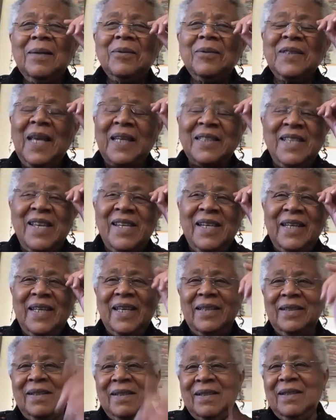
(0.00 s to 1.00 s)
mm-hmm. I
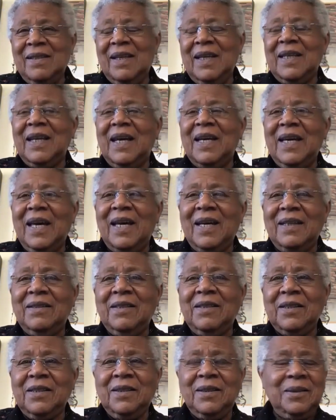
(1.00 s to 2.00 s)
did. And I, I
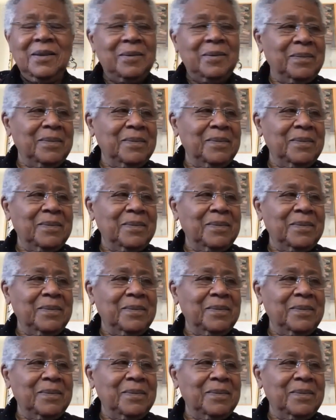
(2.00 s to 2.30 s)
just,